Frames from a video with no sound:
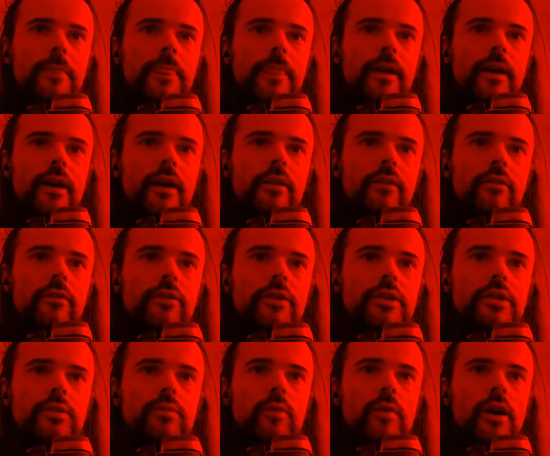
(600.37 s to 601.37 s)
and
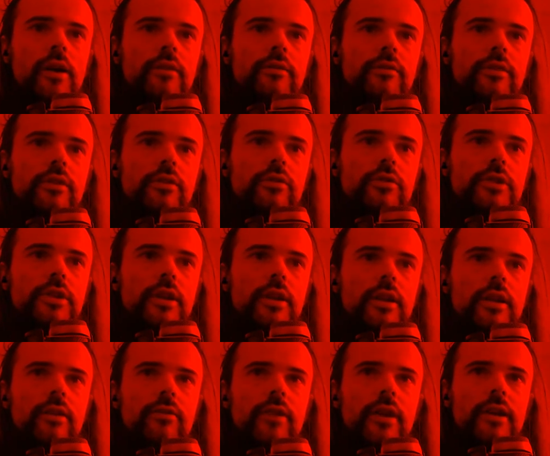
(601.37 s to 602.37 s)
this one, you
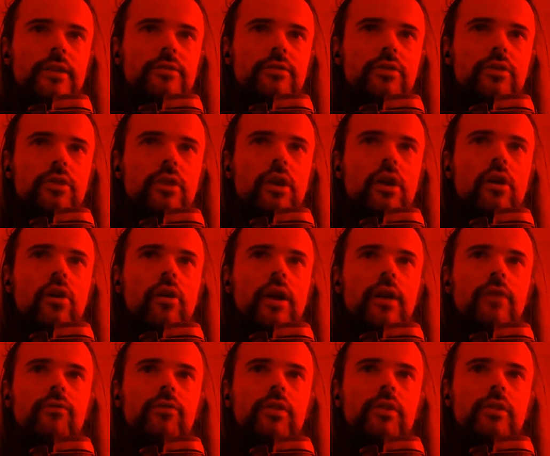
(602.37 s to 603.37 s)
take it as the go,
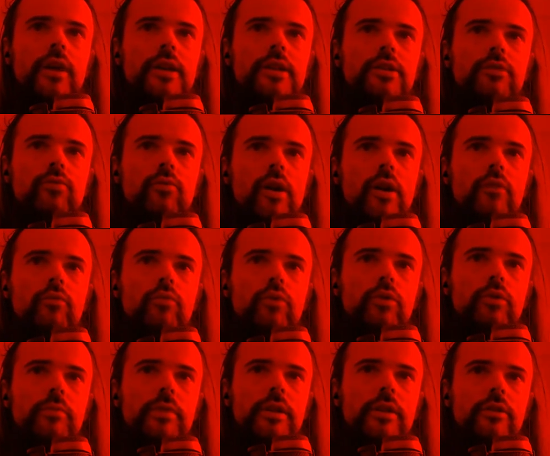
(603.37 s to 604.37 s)
and the last one
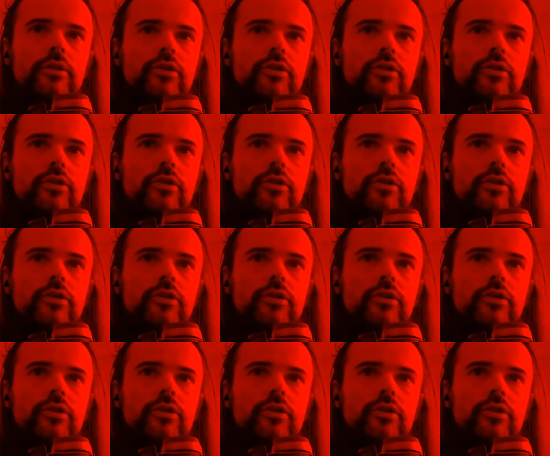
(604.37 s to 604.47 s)
will be